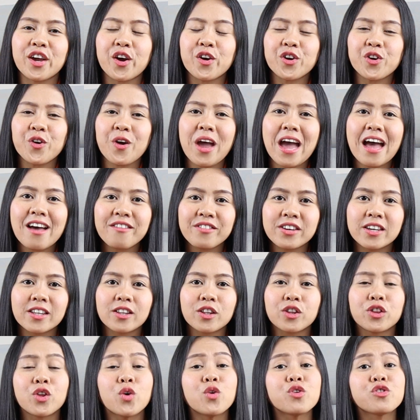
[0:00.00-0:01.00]
there you have
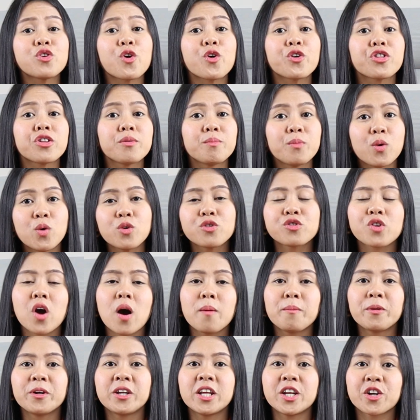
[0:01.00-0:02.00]
it. Those are the most
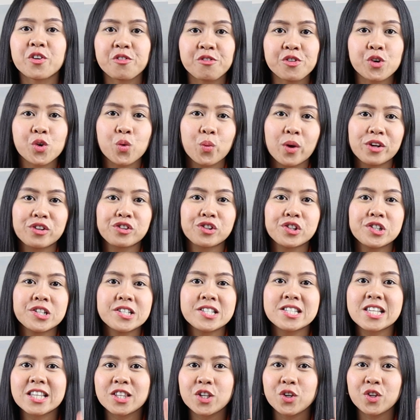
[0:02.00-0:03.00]
common interview
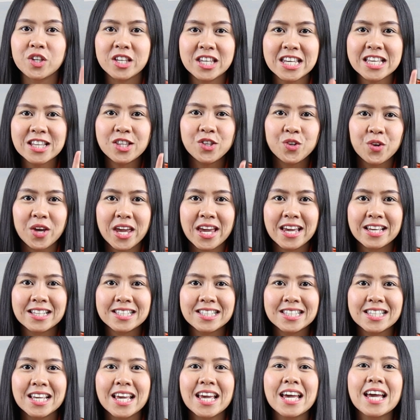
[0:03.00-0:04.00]
questions that you need to
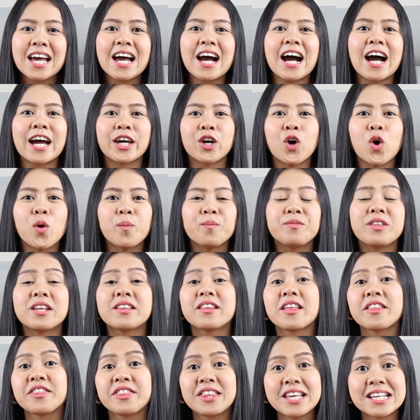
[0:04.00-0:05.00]
ace. I hope
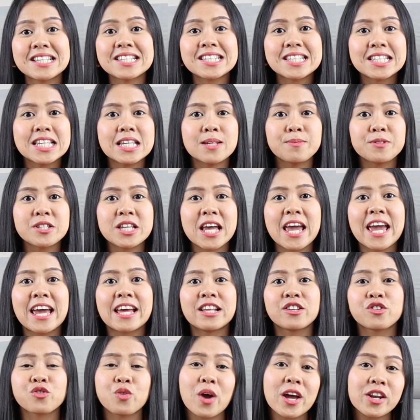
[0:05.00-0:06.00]
that these tips
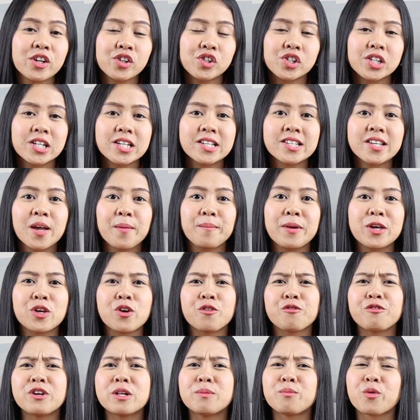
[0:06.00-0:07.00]
and strategies
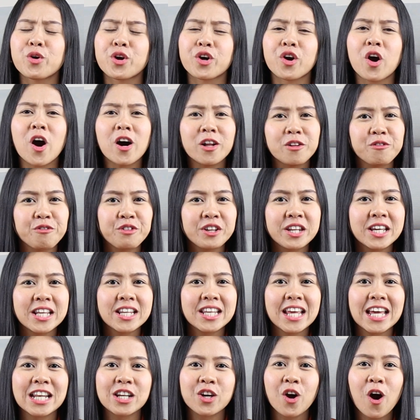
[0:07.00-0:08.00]
make you feel more
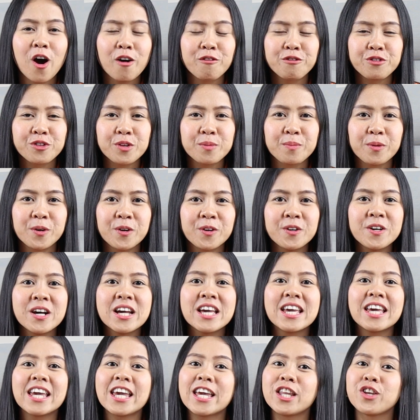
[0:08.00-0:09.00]
confident and comfortable
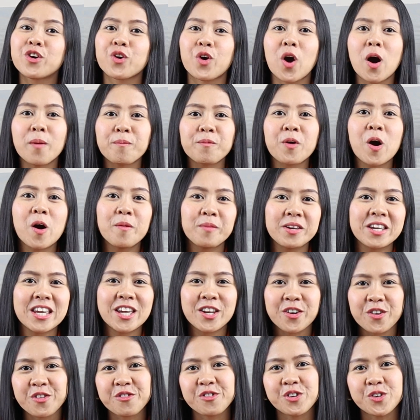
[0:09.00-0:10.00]
in your upcoming
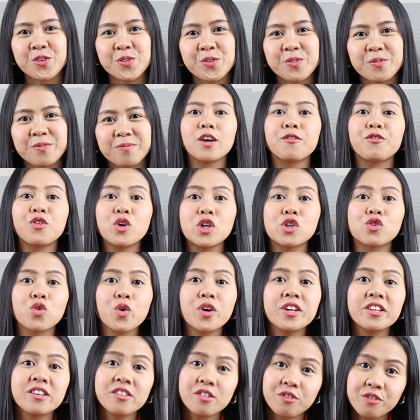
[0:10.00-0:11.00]
interview. If you
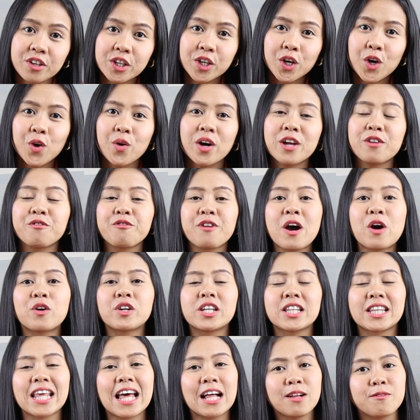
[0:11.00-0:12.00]
enjoyed this video and
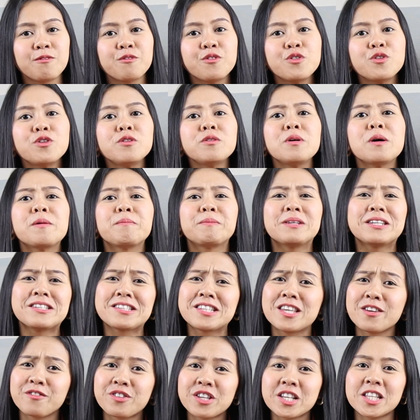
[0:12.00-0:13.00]
found it helpful,
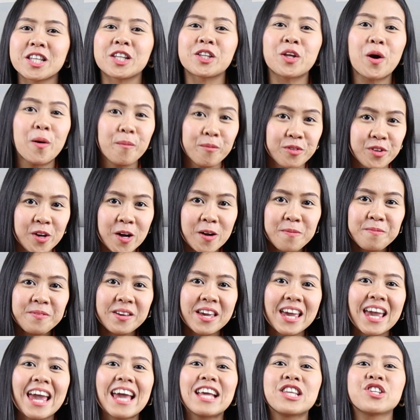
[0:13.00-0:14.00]
please give it a thumbs
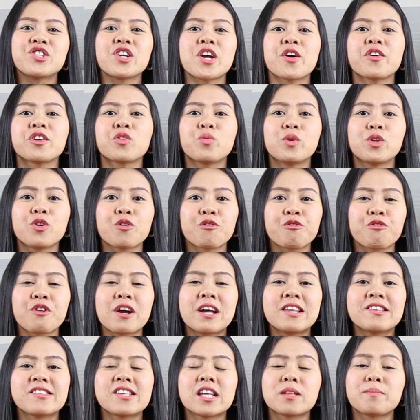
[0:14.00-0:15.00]
up and share it with your
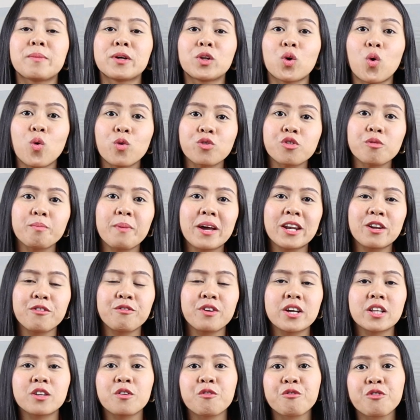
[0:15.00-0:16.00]
friends that might also
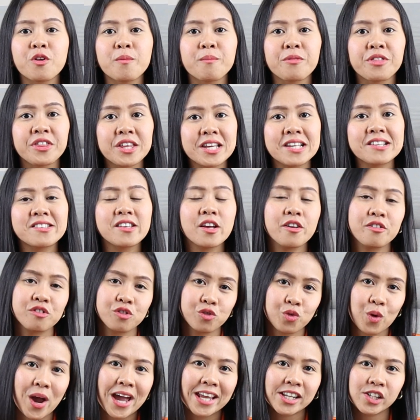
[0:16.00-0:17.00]
benefit from these
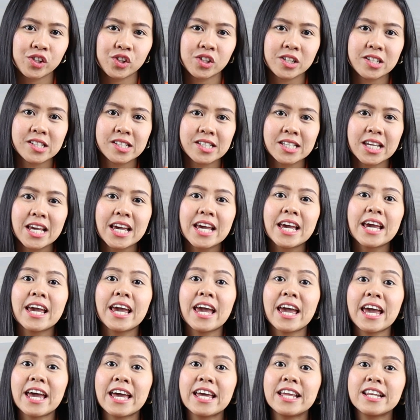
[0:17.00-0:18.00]
strategies.
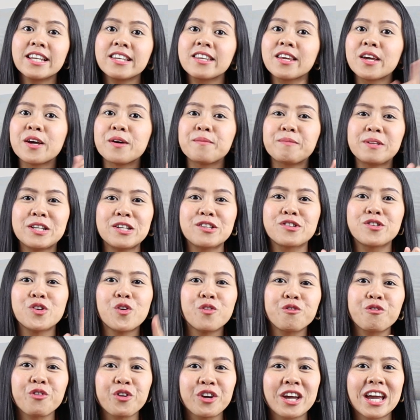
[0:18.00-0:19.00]
And please
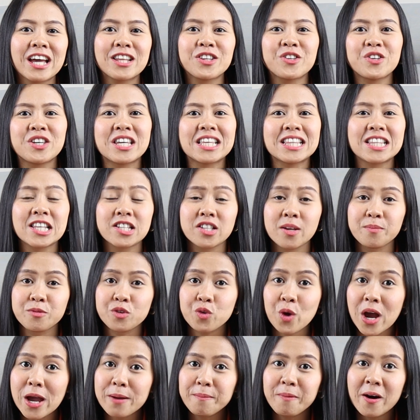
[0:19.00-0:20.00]
don't forget to hit the
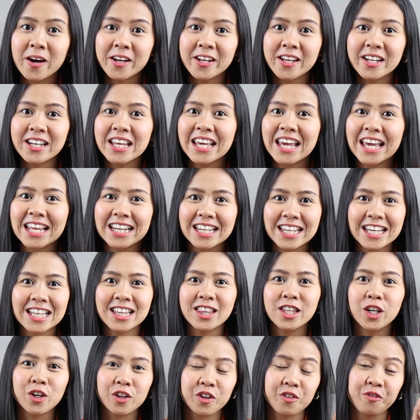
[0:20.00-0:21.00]
subscribe button and
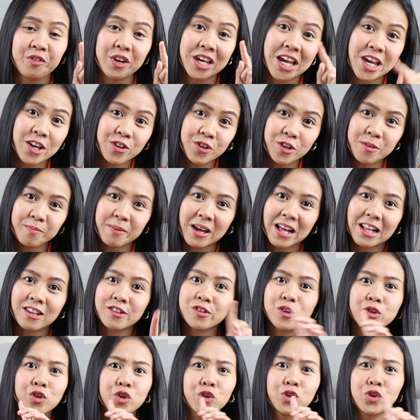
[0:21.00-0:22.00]
hit the notification bell
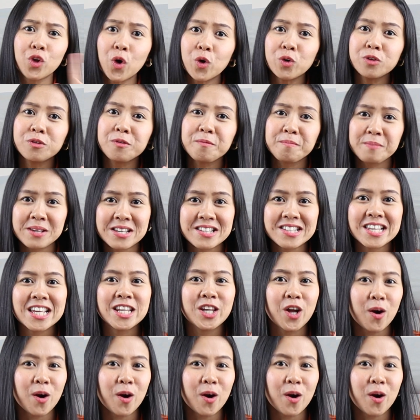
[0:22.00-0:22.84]
so you don't miss an